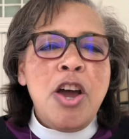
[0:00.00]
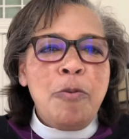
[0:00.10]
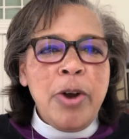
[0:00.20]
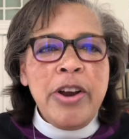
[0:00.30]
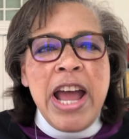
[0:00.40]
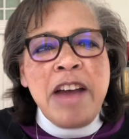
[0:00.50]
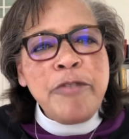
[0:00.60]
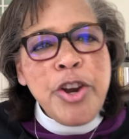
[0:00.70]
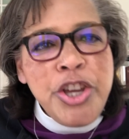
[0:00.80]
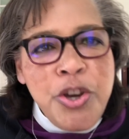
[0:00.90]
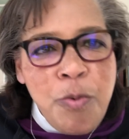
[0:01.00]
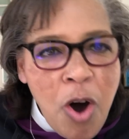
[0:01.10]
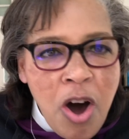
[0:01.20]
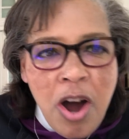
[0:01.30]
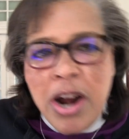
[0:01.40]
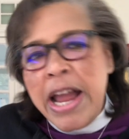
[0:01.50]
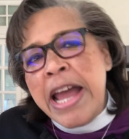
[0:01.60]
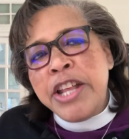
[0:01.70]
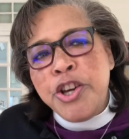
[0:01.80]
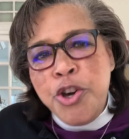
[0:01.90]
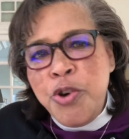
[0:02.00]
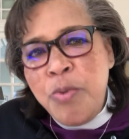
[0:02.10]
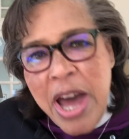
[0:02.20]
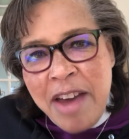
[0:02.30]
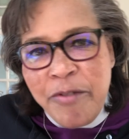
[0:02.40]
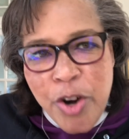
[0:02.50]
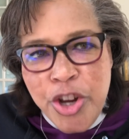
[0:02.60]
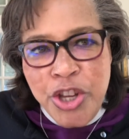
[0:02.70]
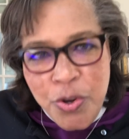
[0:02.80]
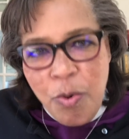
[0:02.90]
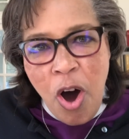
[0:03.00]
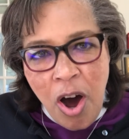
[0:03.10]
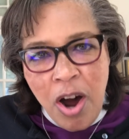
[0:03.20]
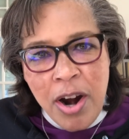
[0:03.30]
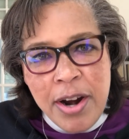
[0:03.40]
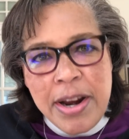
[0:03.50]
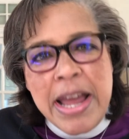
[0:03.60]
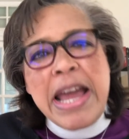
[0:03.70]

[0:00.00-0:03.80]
wherever you are and whoever you are,